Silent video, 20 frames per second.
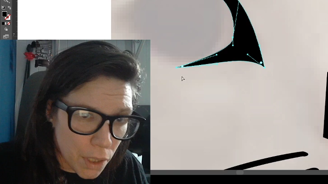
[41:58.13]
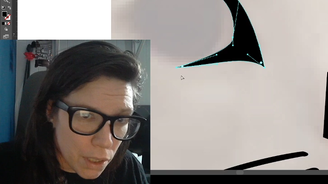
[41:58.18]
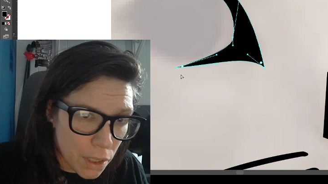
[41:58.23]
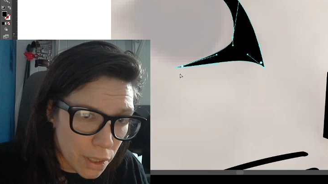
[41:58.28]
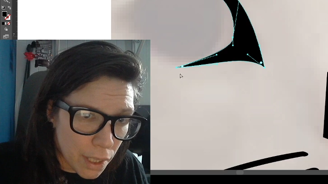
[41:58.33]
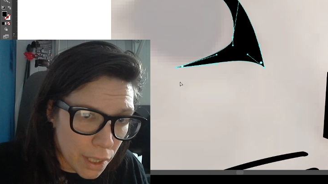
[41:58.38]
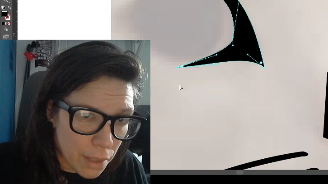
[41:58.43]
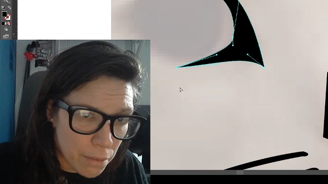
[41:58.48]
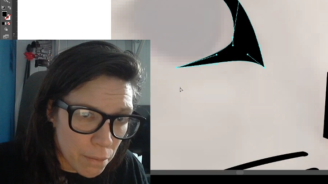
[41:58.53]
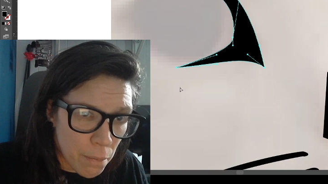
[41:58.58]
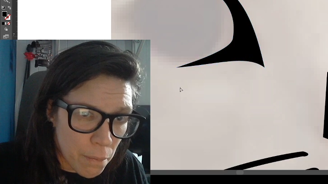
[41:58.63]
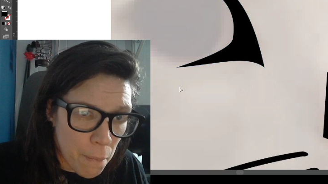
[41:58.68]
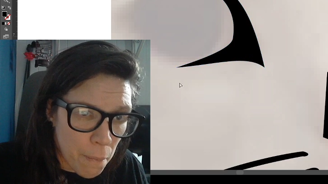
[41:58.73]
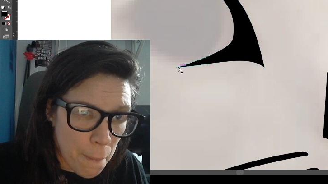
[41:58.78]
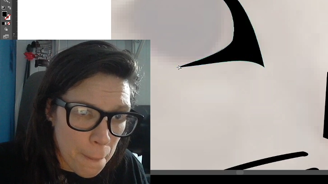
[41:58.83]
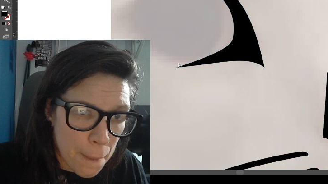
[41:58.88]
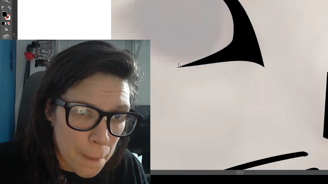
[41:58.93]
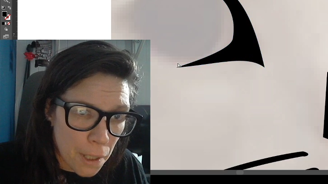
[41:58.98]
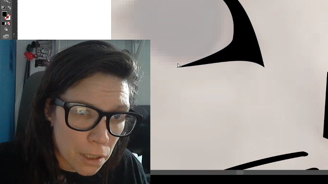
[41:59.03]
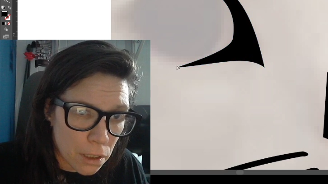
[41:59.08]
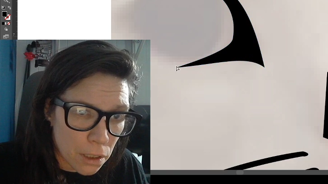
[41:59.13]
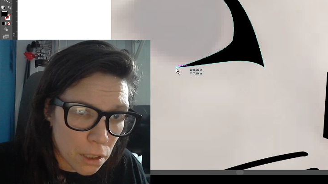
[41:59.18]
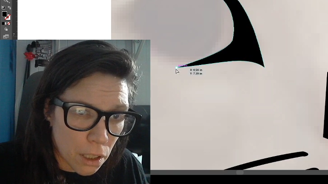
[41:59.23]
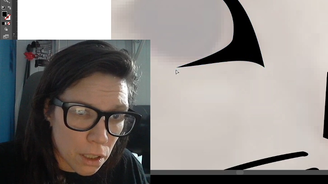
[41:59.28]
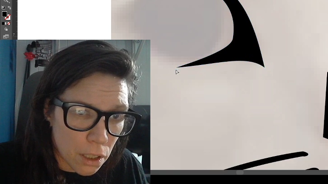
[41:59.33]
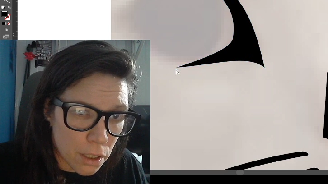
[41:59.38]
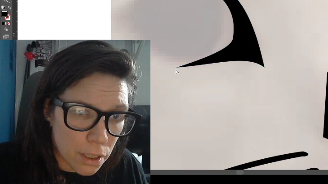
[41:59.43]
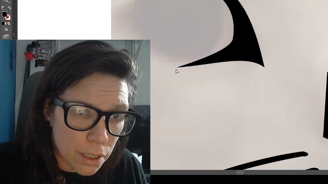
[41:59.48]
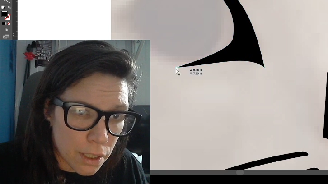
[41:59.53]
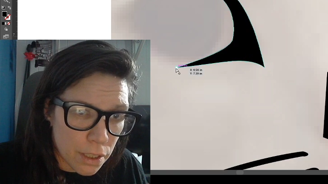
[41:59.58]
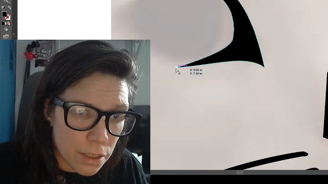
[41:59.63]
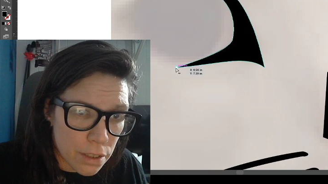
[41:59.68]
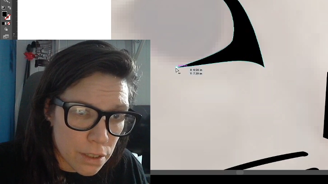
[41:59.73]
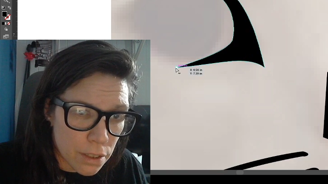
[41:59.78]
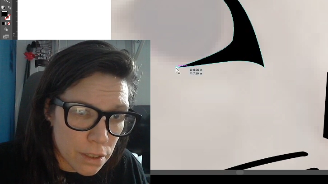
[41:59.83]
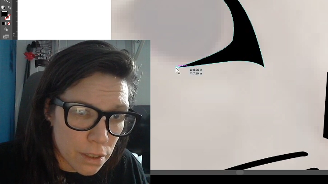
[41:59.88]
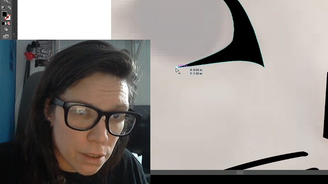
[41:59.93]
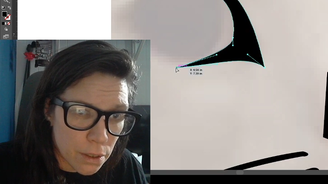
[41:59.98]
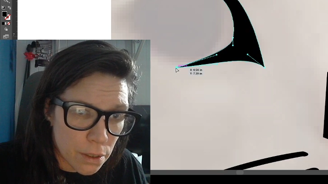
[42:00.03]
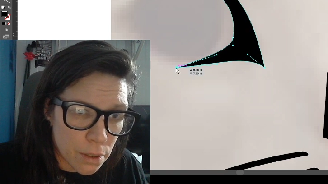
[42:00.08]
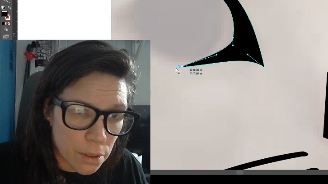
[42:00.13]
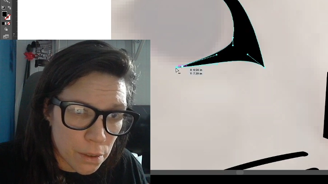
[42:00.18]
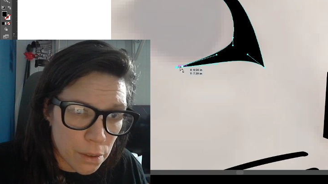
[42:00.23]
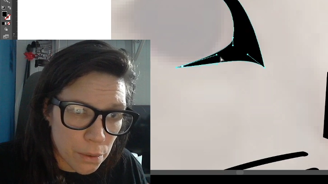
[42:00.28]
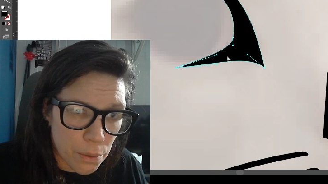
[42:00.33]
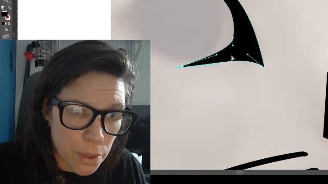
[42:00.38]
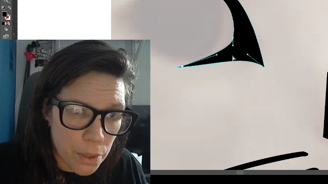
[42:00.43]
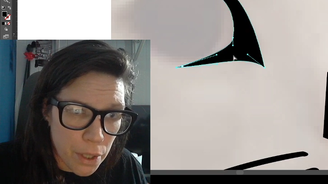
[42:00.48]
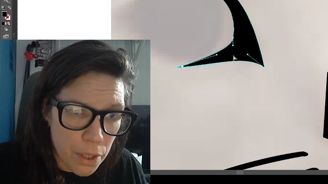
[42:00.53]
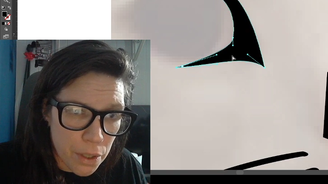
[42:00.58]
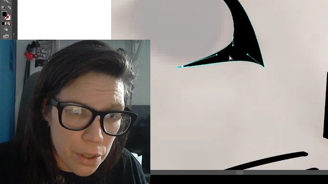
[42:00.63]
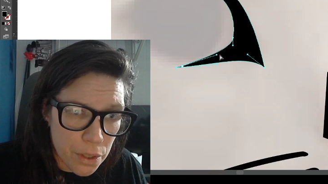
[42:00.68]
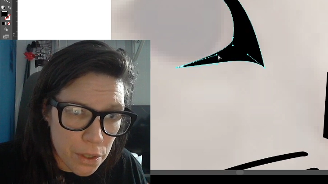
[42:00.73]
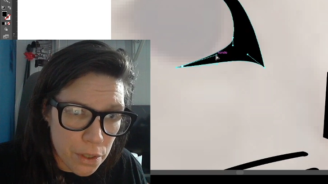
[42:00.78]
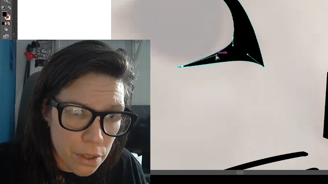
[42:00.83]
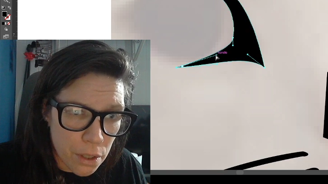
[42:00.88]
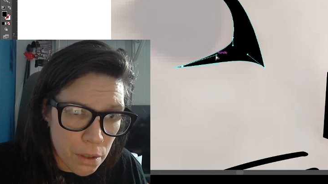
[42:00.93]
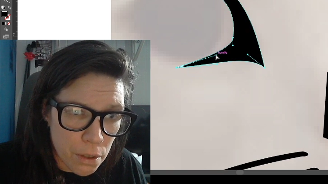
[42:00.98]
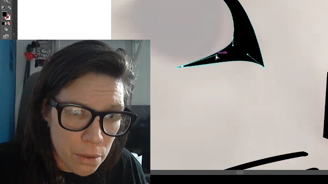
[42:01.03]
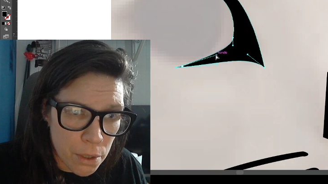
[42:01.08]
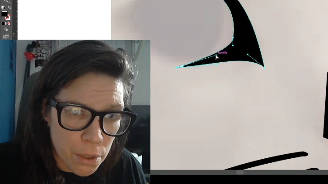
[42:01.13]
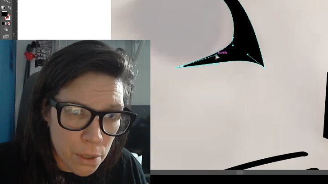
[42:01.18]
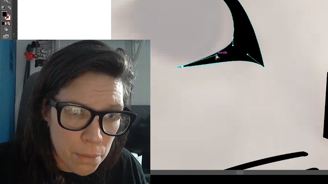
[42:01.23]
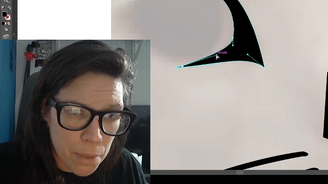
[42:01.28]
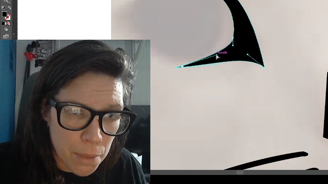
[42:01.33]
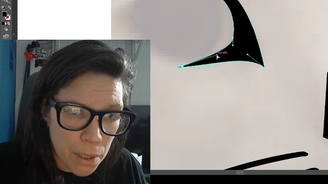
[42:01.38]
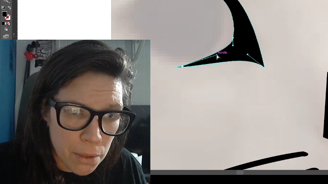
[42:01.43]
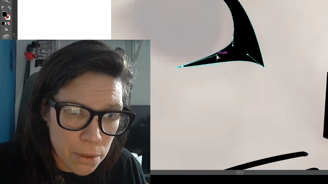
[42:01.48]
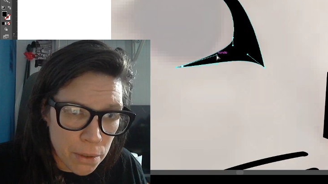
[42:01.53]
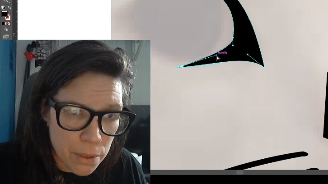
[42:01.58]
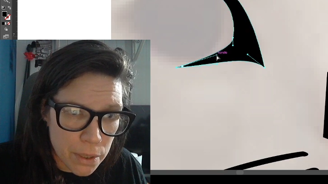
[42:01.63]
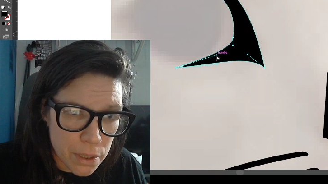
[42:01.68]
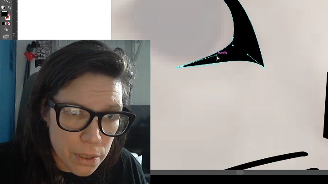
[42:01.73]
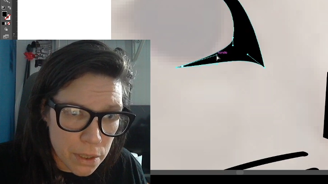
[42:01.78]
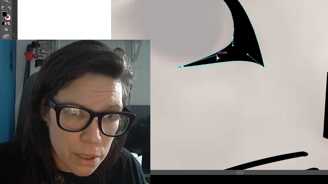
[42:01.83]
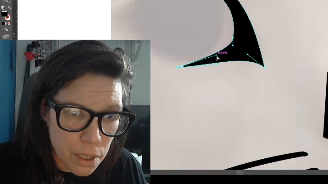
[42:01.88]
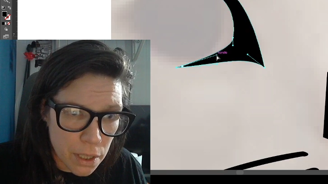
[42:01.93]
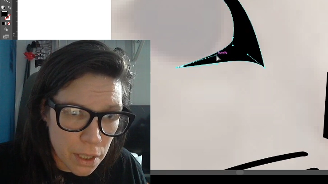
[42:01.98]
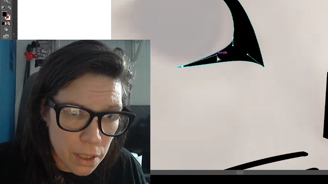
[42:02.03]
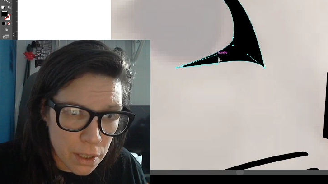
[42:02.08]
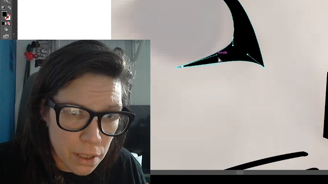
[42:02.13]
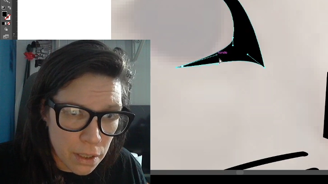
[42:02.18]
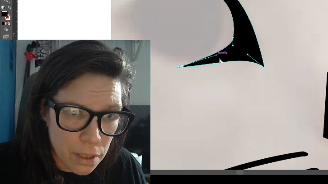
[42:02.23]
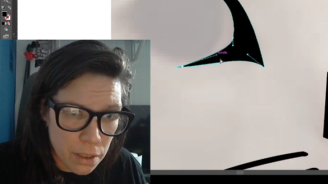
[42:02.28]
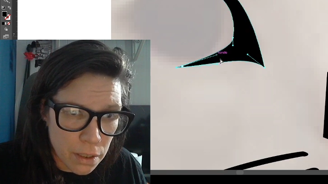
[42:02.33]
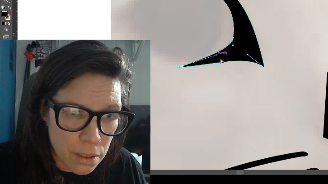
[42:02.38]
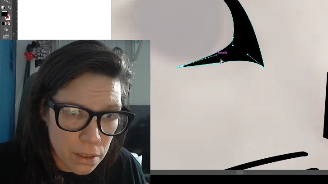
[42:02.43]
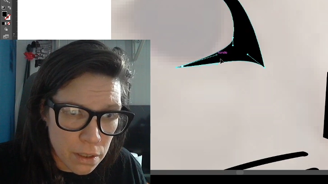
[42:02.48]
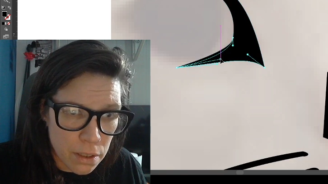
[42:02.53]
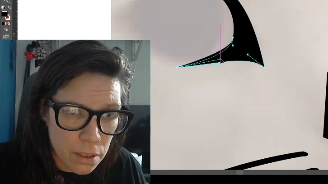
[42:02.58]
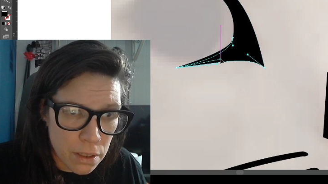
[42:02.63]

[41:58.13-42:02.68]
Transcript: Again, a lot easier with a real mouse, and